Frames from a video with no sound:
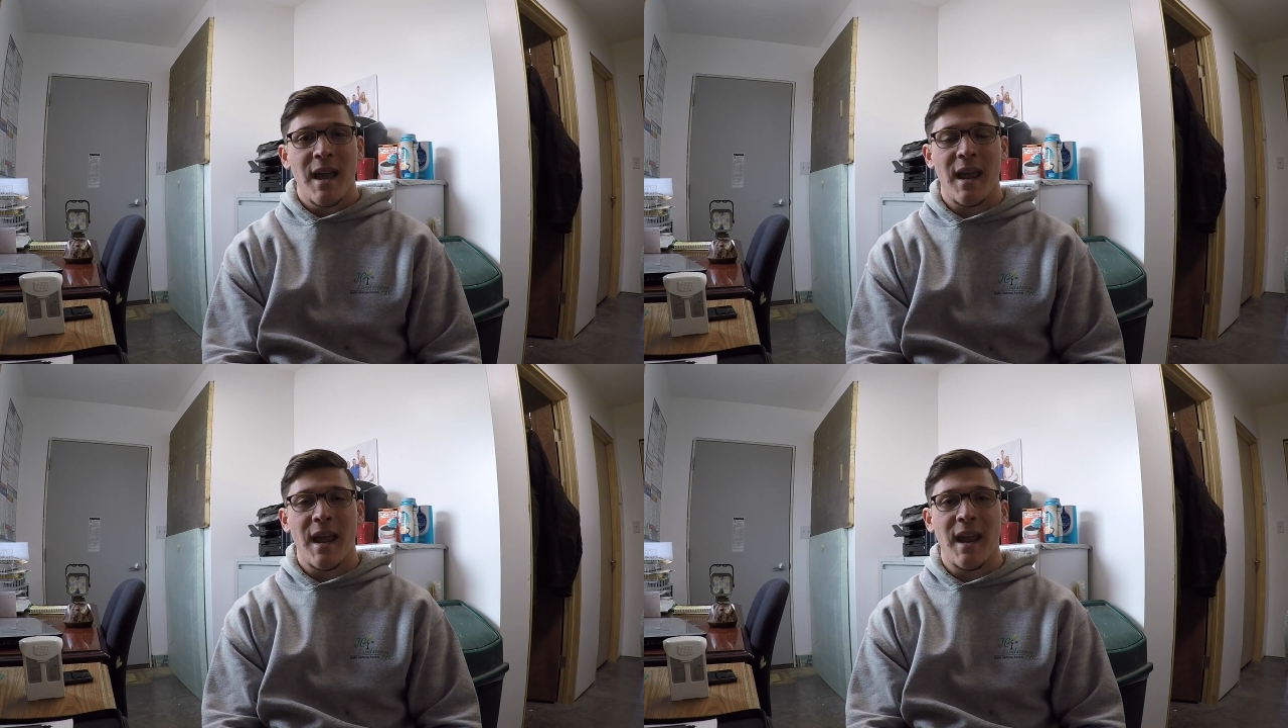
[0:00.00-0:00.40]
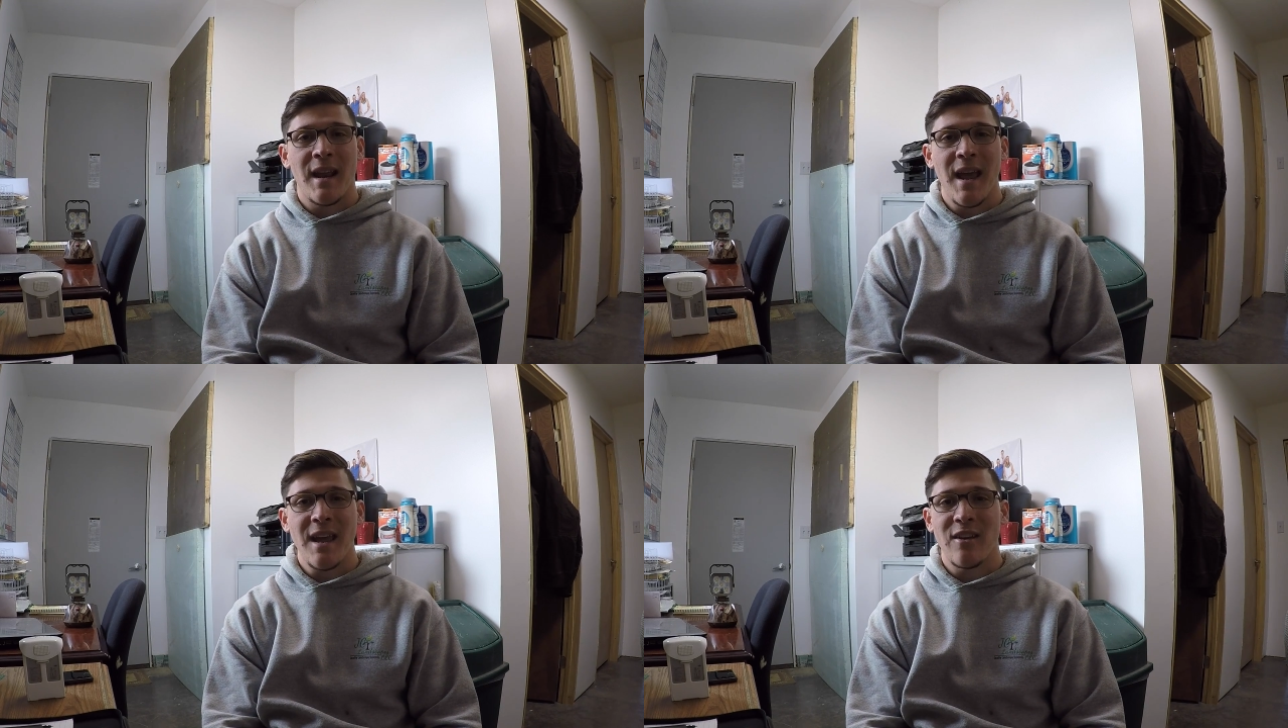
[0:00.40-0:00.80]

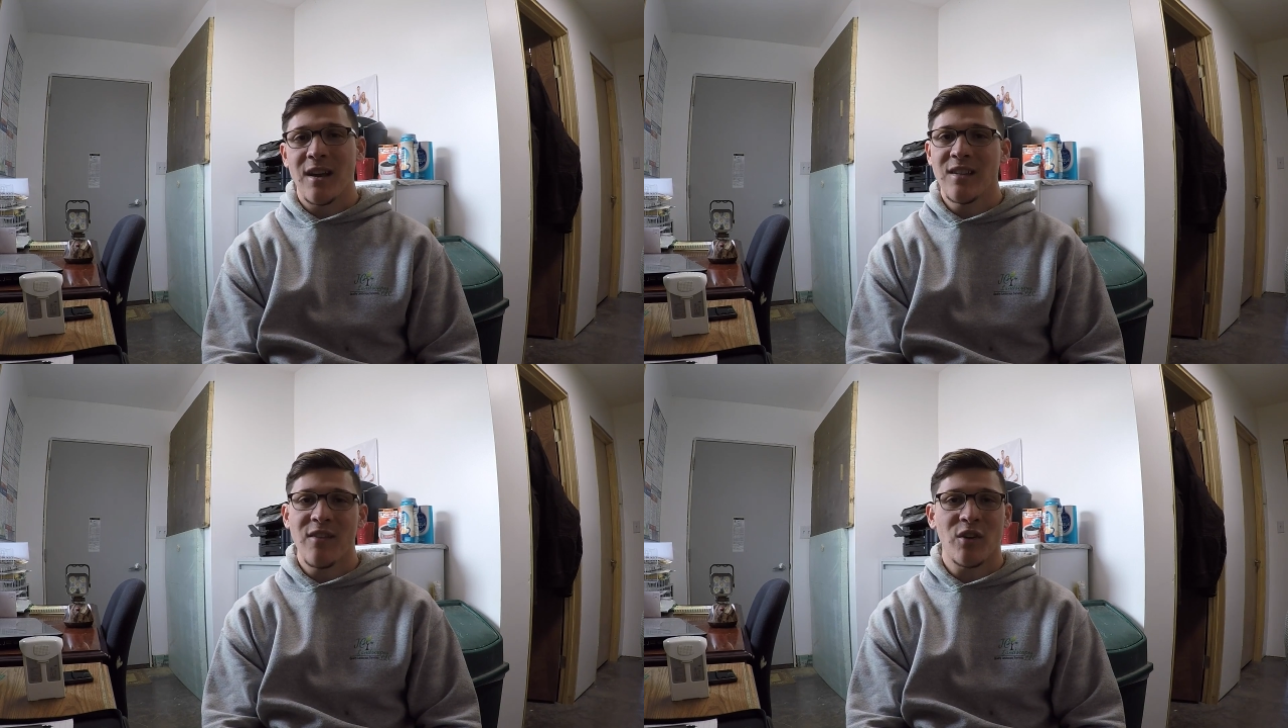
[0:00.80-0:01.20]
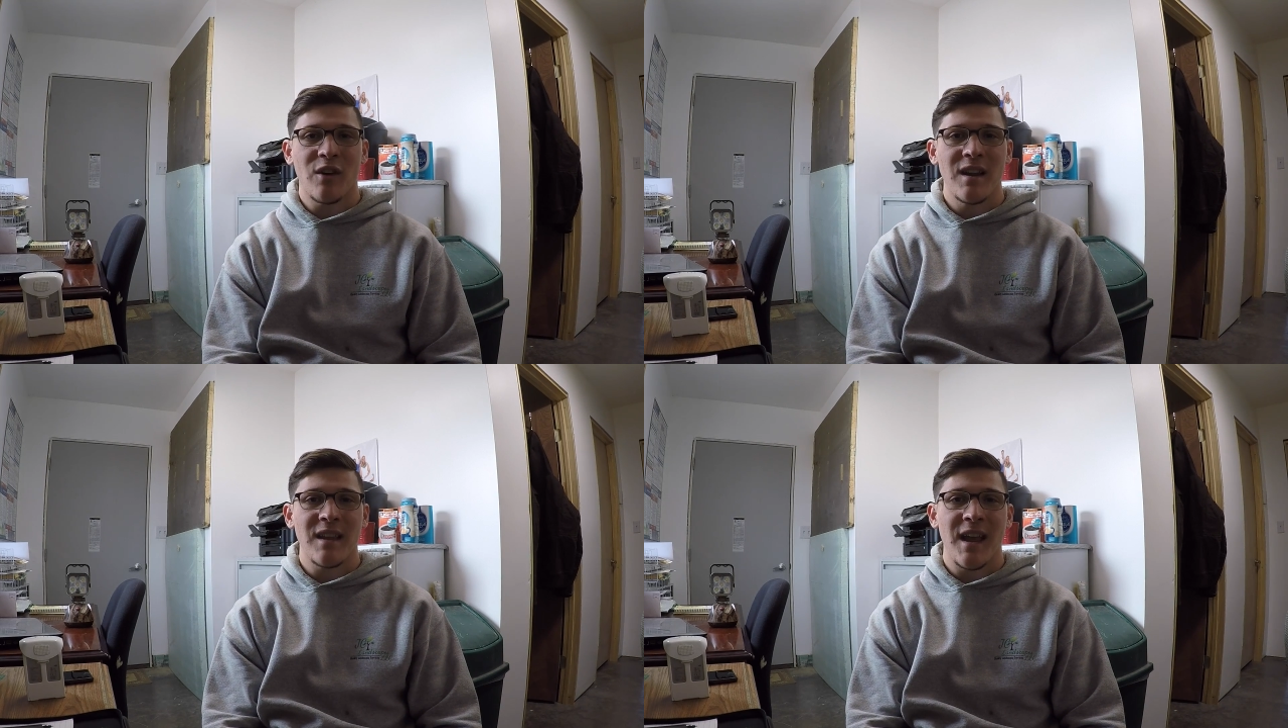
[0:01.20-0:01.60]
And hey, you guys have a
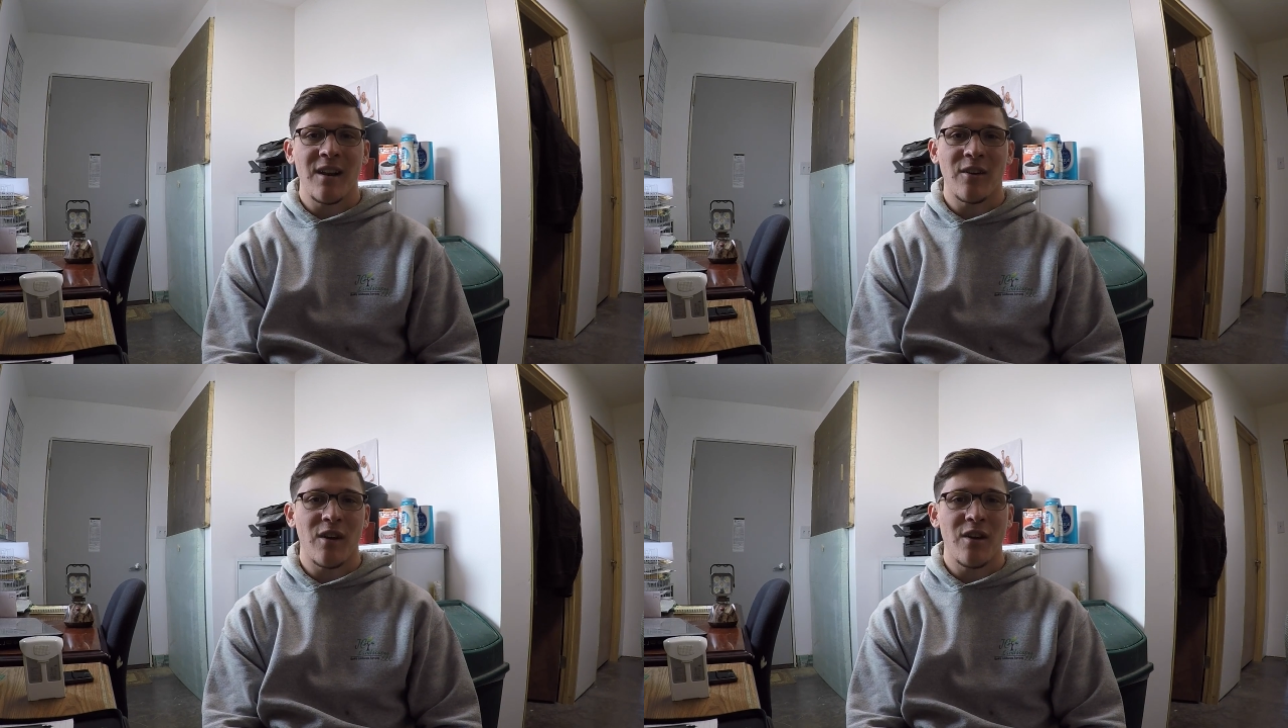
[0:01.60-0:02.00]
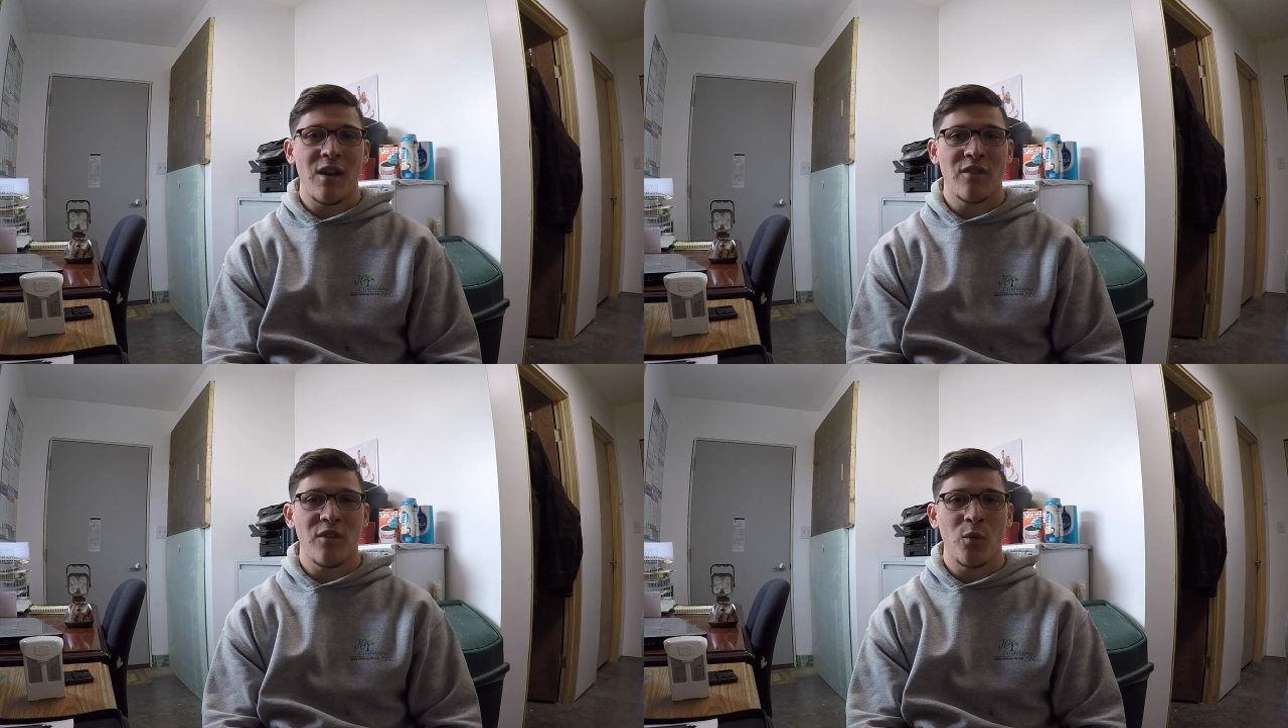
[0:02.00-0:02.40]
great day and a great
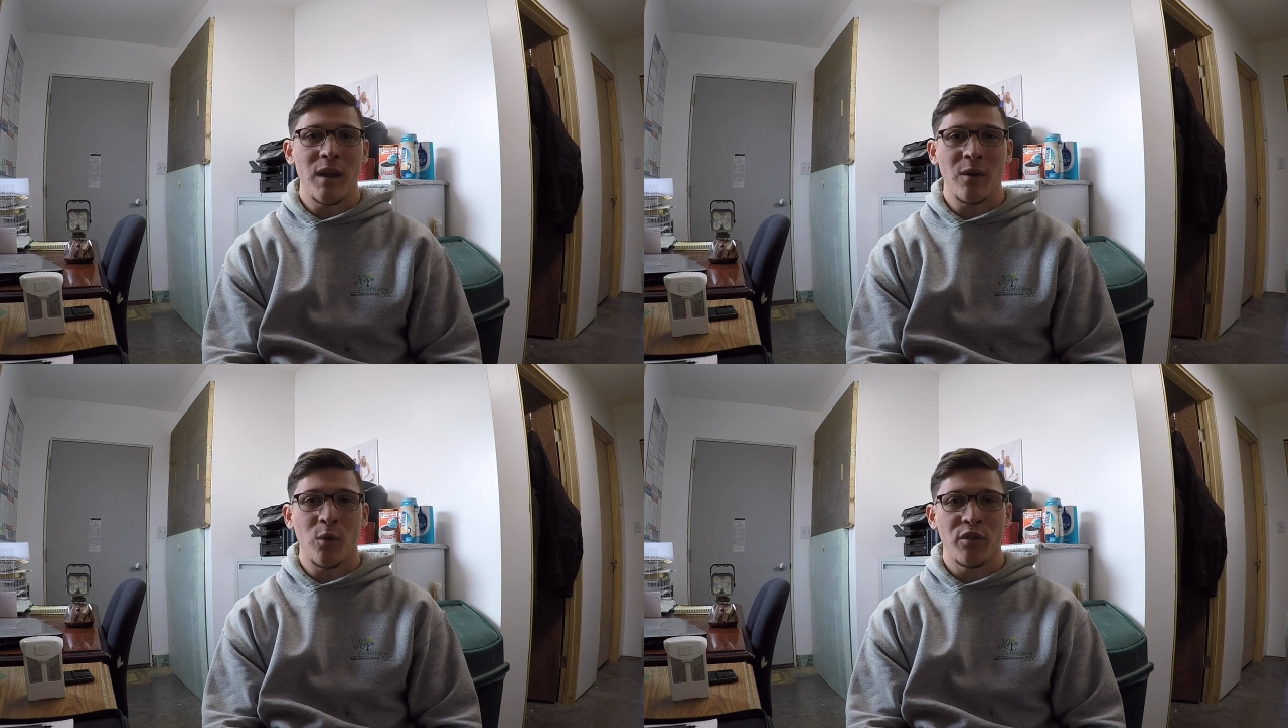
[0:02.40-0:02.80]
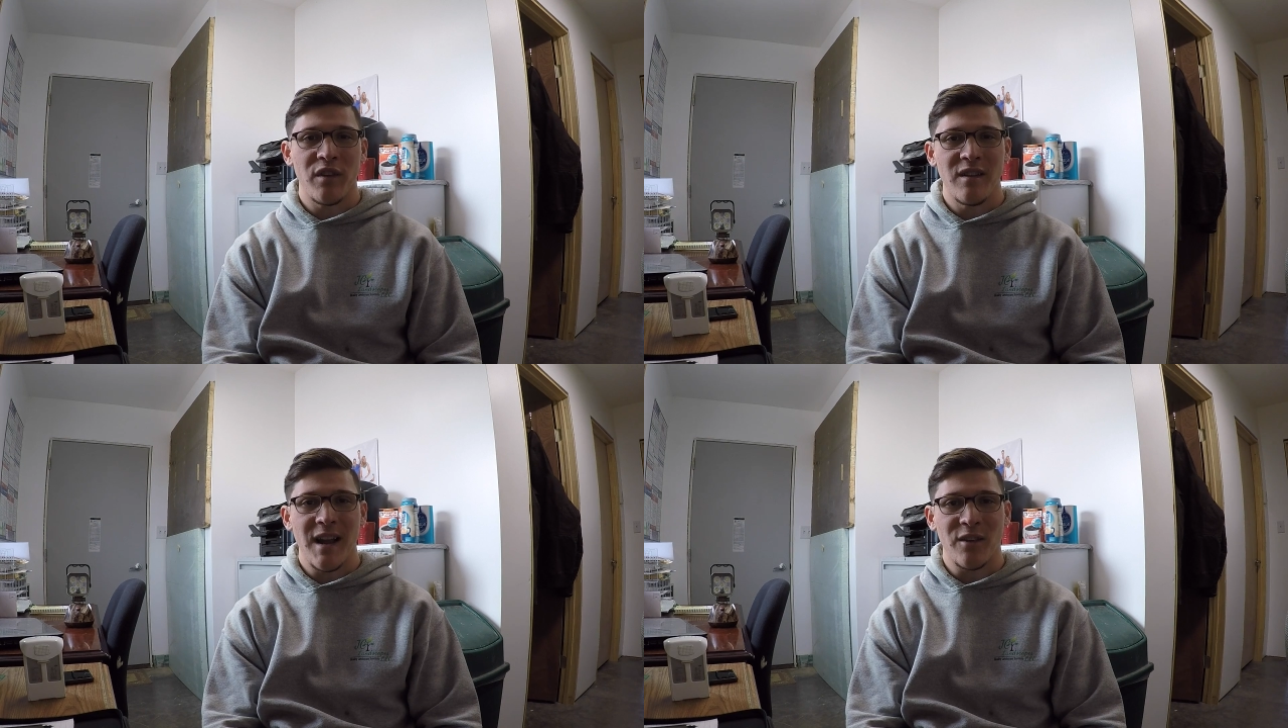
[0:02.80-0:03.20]
rest of the week. We'll
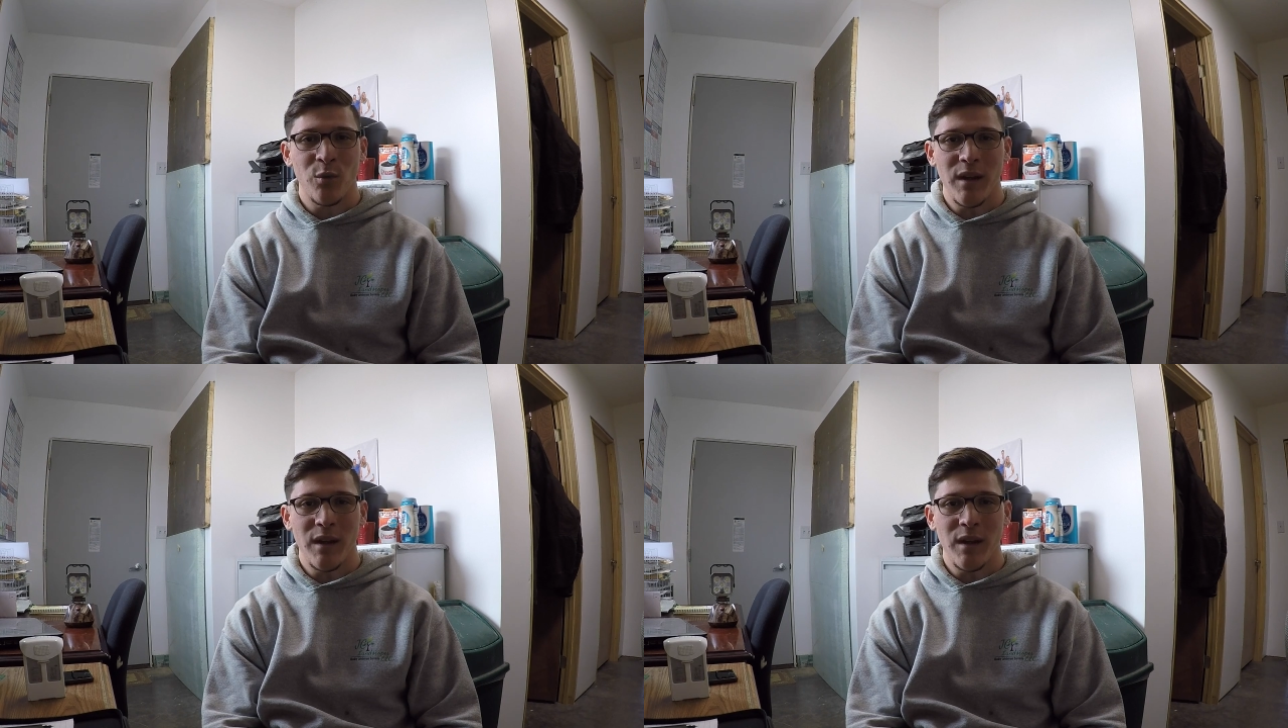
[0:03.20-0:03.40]
see you next